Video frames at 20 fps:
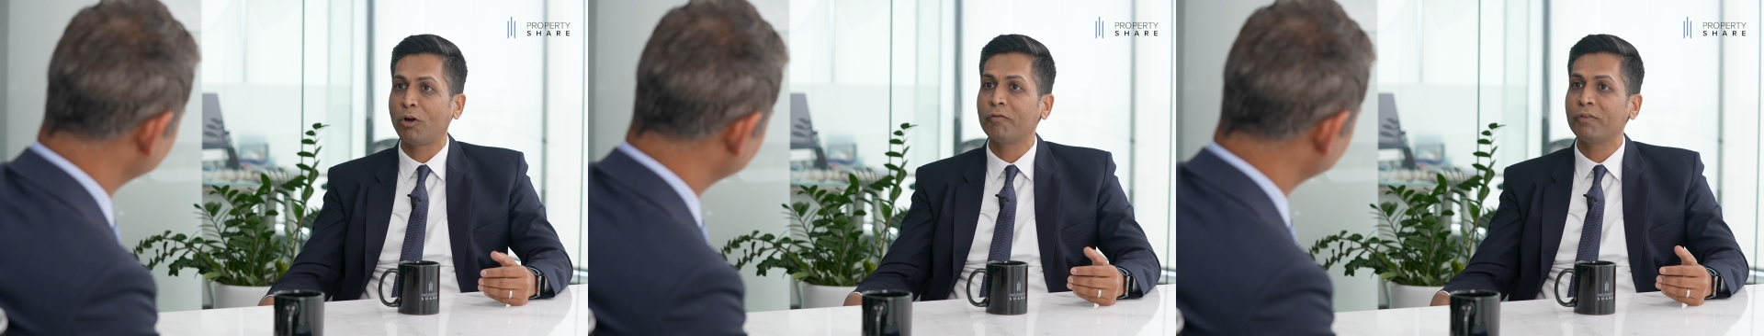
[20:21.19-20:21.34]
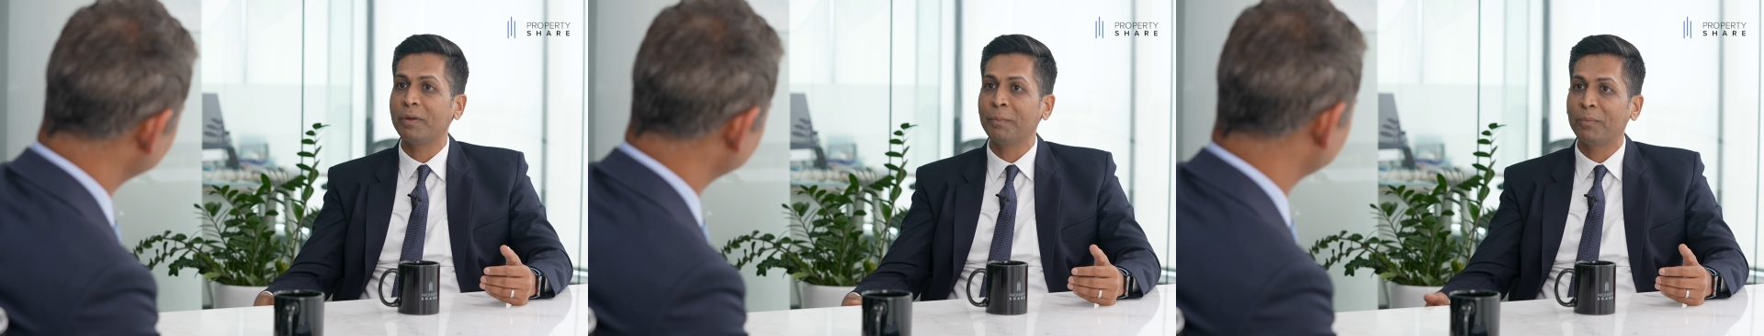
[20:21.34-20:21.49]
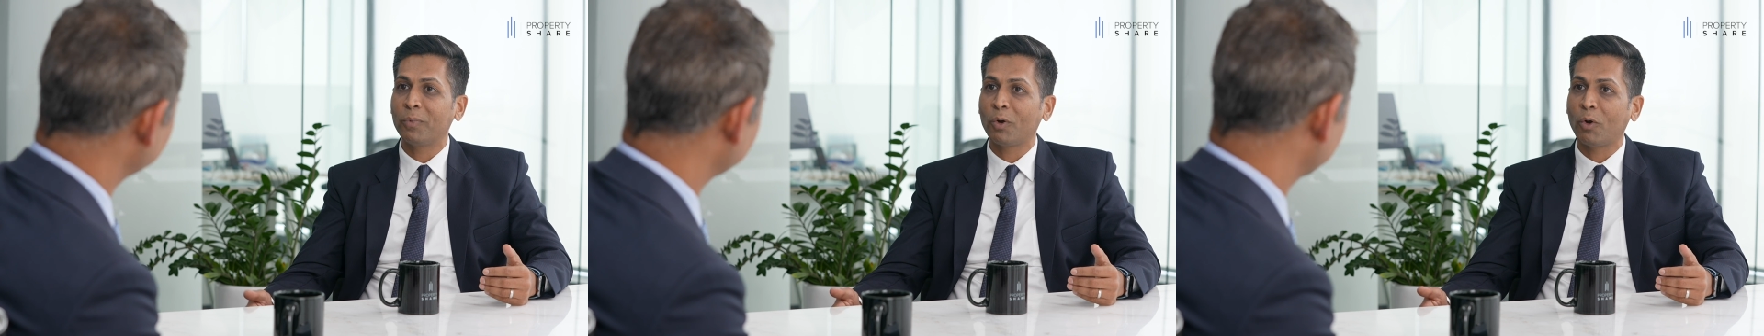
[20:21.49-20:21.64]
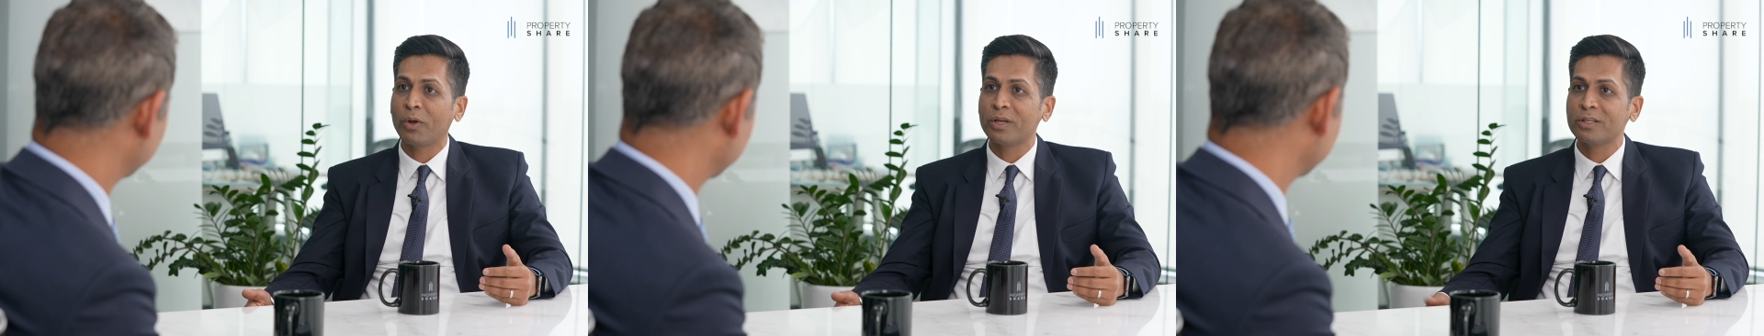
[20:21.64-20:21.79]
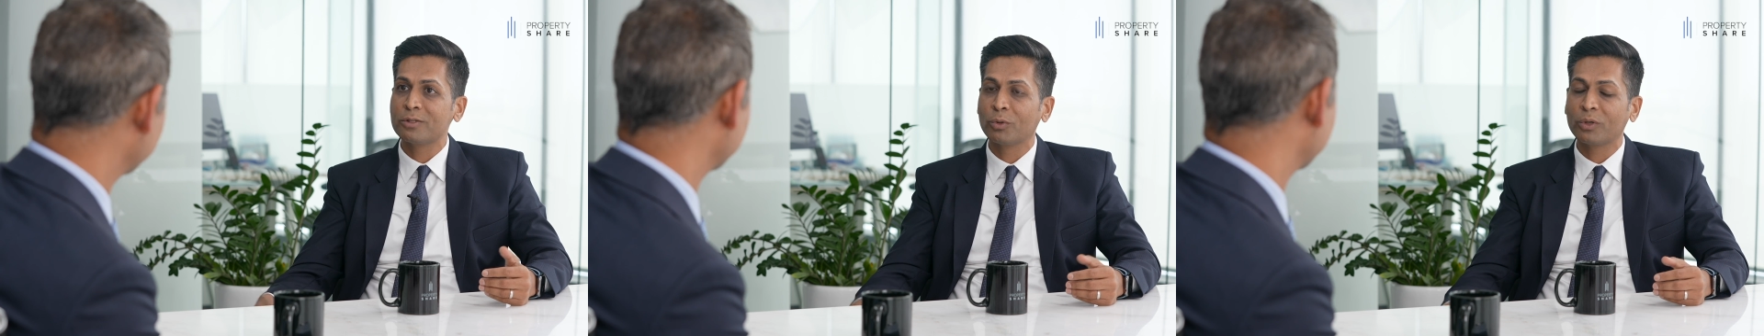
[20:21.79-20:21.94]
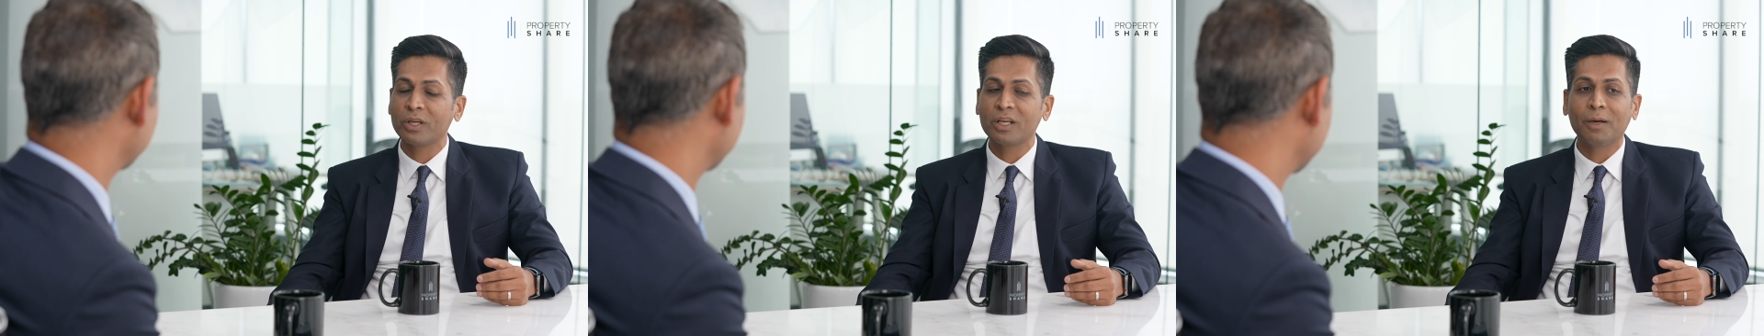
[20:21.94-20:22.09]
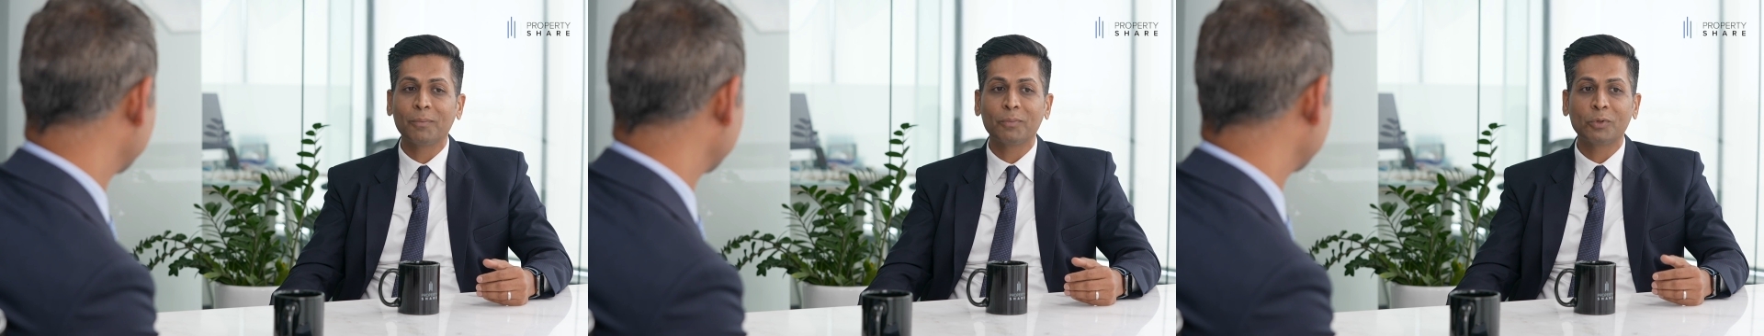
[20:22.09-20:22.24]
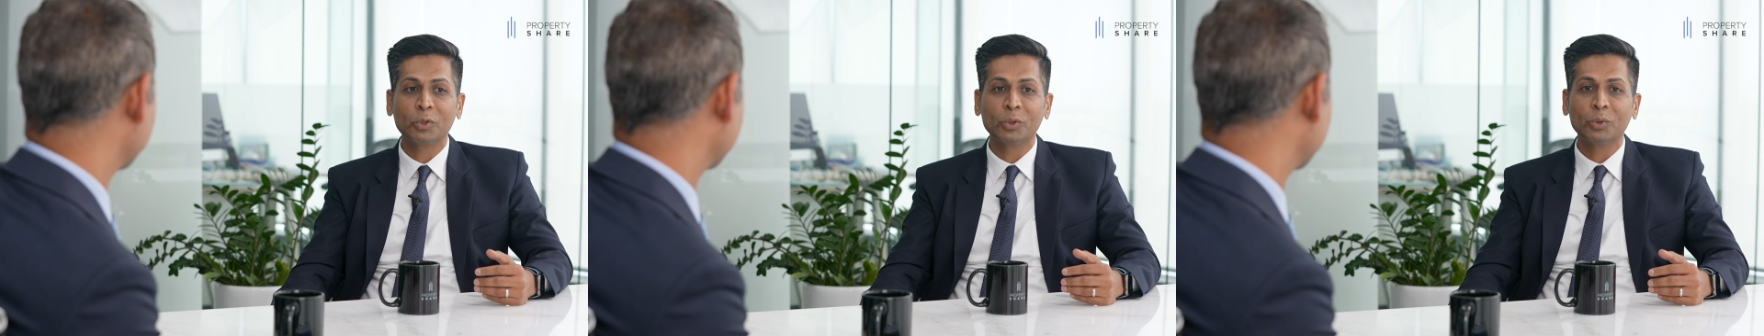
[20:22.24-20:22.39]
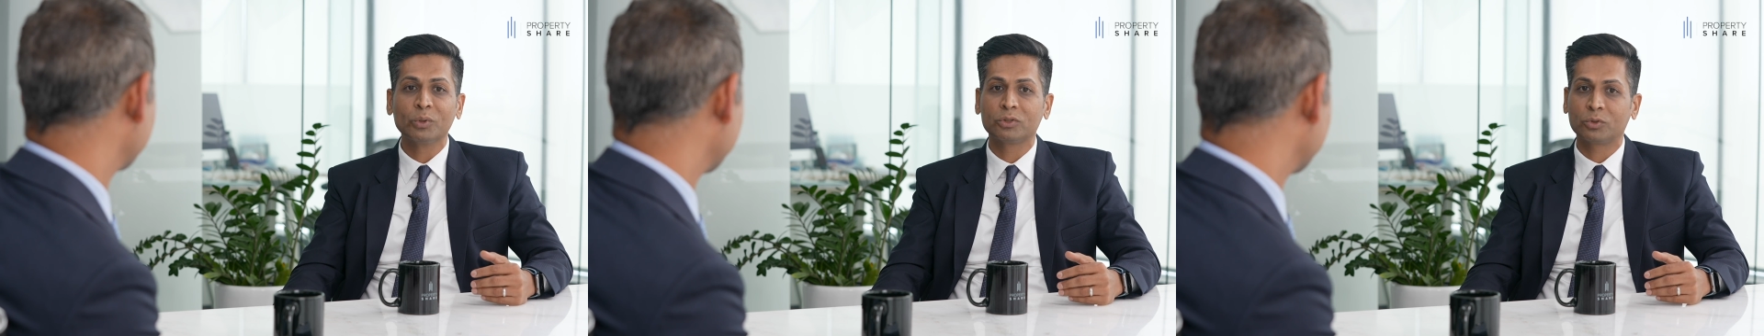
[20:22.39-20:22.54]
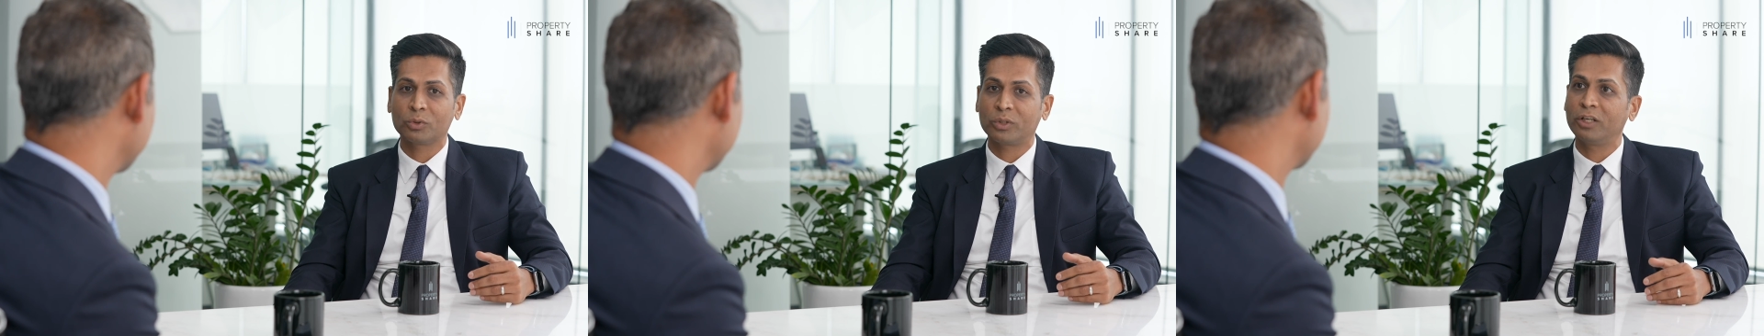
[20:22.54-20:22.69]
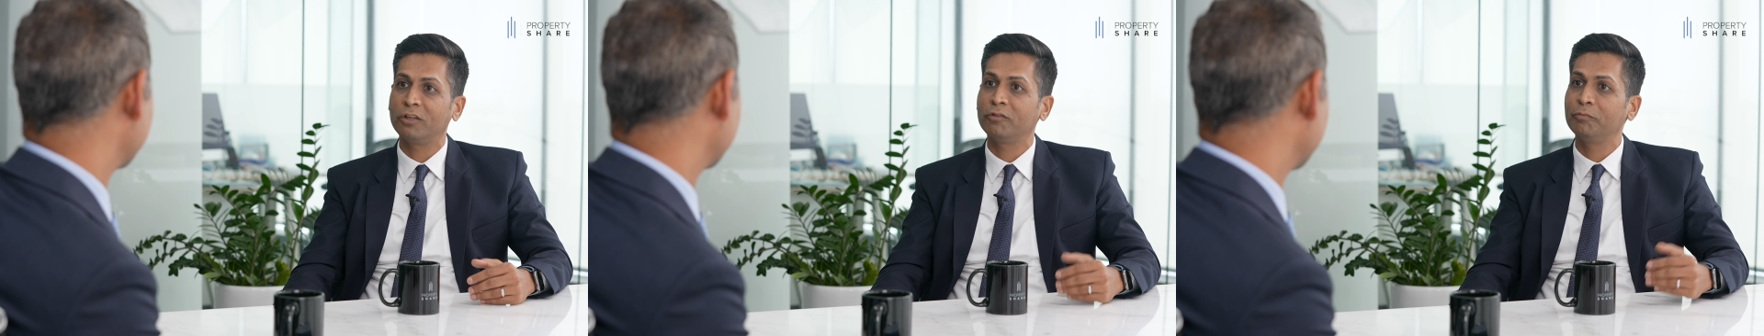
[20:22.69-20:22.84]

of employees looking up to you is to kind